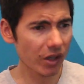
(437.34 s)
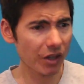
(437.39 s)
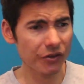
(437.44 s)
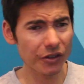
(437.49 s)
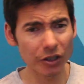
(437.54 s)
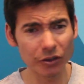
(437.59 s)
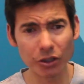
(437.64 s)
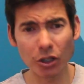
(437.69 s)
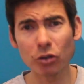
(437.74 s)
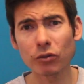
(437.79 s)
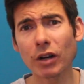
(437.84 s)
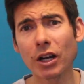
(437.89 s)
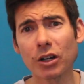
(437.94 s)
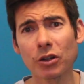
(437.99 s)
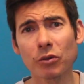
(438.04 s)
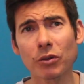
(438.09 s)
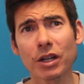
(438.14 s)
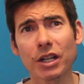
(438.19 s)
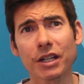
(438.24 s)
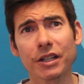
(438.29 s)
they'll know right
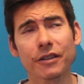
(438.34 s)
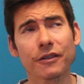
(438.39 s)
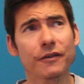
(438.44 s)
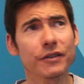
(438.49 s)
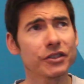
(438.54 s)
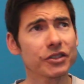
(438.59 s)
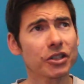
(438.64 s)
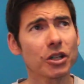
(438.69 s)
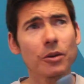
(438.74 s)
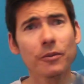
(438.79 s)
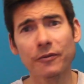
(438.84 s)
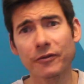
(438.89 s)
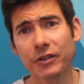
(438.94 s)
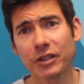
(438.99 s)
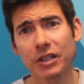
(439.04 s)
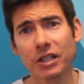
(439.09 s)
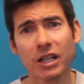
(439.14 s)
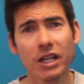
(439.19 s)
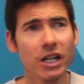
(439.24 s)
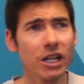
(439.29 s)
away if it's
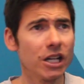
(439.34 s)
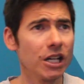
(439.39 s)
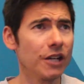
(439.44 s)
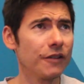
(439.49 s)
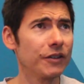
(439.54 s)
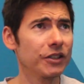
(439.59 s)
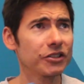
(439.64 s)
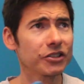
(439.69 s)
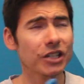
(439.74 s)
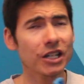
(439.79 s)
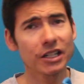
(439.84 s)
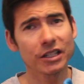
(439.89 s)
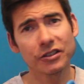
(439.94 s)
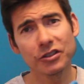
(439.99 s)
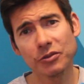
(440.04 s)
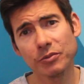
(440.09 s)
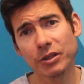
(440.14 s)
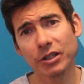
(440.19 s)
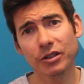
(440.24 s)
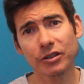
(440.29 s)
comfy, if it's kind of
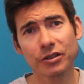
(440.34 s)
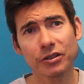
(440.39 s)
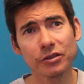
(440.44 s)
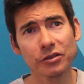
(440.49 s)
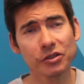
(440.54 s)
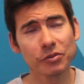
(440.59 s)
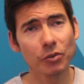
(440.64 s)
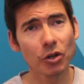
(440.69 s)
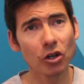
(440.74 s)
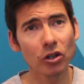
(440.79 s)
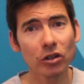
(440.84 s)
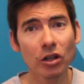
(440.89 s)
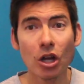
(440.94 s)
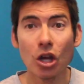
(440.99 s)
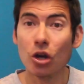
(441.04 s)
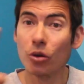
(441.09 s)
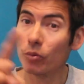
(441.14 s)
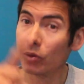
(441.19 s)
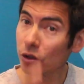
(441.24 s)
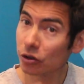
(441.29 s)
too big or too small.
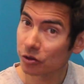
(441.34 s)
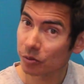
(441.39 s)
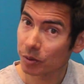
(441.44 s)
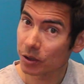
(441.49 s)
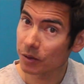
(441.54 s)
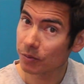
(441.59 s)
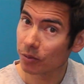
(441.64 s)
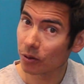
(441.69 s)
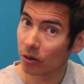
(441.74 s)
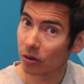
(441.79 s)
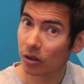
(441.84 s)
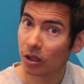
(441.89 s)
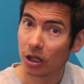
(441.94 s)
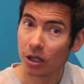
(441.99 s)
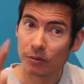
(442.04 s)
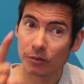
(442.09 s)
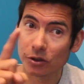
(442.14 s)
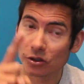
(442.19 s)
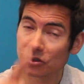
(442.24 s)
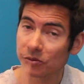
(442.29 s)
Most people,
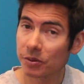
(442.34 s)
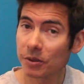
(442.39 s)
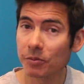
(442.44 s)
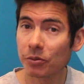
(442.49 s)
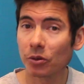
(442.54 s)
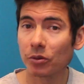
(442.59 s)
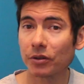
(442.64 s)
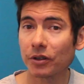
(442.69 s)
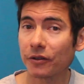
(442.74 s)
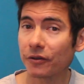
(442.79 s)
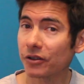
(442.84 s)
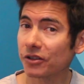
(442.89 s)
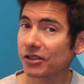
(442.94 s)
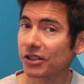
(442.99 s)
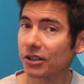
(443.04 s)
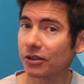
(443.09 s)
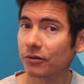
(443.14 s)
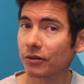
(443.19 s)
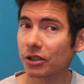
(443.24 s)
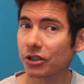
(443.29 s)
most people when they
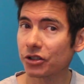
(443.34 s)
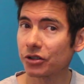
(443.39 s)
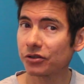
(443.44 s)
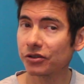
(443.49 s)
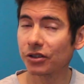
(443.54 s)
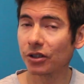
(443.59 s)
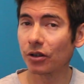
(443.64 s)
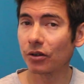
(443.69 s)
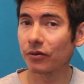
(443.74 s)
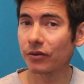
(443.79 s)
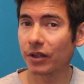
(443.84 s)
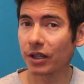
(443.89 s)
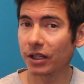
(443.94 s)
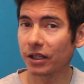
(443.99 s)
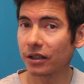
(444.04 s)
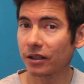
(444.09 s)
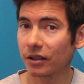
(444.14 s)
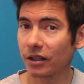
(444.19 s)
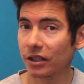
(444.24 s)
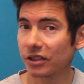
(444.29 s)
first get into running shoes though, they,
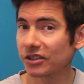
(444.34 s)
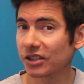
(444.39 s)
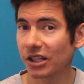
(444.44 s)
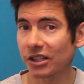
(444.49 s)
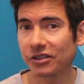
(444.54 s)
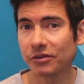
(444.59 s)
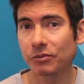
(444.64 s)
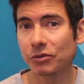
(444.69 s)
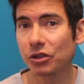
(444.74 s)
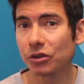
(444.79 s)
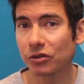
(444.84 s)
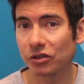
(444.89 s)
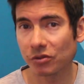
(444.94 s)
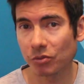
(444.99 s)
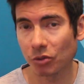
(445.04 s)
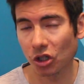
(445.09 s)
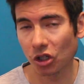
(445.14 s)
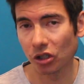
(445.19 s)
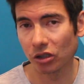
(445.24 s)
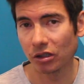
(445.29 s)
they size them too
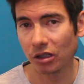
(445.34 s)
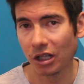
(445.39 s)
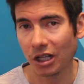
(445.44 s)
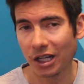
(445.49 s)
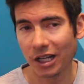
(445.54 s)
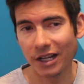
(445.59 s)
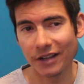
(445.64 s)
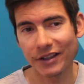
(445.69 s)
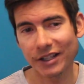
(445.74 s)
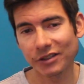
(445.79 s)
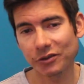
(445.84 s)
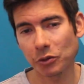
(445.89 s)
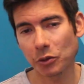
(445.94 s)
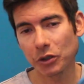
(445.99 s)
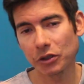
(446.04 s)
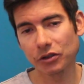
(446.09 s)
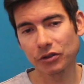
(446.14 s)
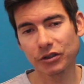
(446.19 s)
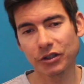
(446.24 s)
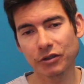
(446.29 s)
small. And that's what
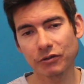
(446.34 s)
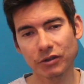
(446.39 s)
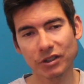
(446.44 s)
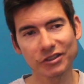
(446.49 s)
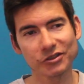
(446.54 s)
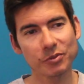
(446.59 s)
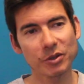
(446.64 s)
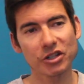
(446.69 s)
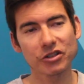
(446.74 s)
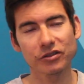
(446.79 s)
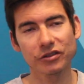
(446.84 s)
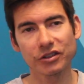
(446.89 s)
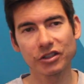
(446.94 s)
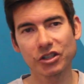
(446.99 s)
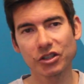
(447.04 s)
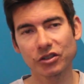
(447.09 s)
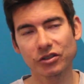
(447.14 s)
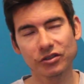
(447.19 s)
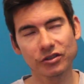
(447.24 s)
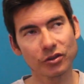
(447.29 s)
we learned in Run Specialty
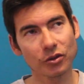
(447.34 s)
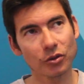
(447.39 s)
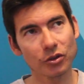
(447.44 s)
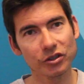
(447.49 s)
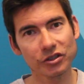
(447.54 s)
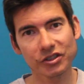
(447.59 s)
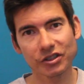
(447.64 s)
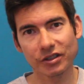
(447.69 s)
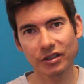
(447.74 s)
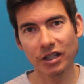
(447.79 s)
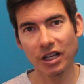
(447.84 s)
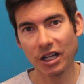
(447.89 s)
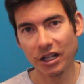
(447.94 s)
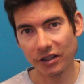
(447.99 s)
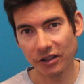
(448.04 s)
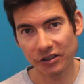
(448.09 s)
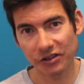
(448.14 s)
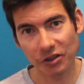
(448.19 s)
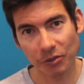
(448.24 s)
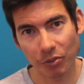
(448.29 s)
Stores, and
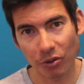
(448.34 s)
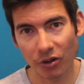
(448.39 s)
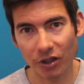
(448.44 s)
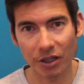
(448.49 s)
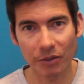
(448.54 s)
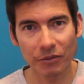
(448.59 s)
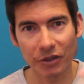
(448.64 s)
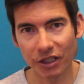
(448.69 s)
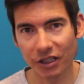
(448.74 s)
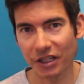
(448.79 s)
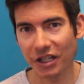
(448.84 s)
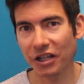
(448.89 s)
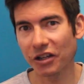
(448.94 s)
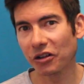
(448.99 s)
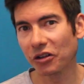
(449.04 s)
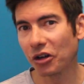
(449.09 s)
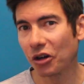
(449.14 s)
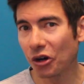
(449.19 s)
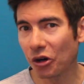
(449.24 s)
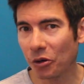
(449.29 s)
this is the point I'm going to
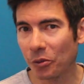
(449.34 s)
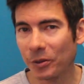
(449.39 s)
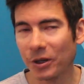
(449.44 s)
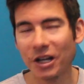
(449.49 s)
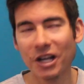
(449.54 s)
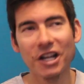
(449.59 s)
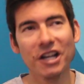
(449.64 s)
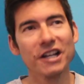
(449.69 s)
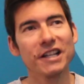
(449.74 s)
nail home,